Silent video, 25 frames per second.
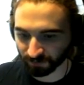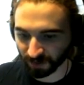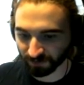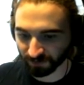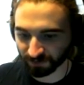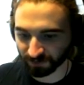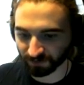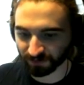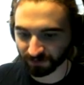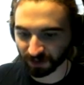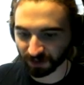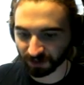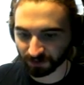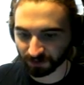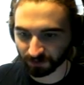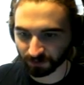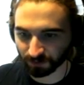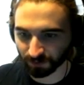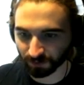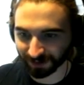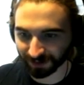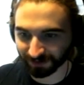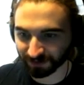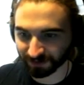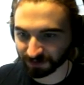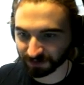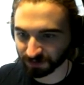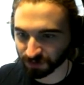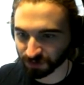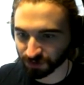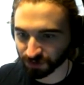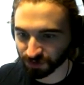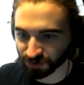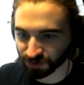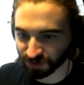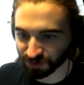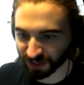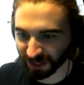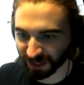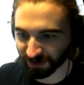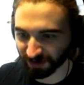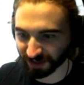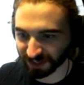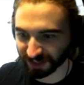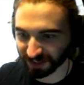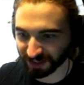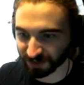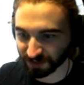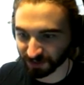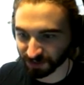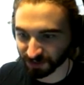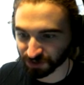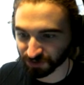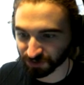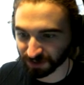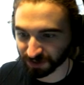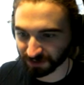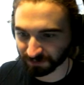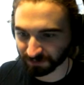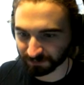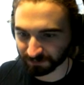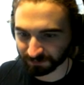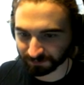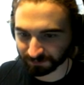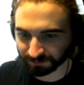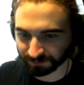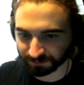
Fine, fine, fine. Whatever. Generic industry.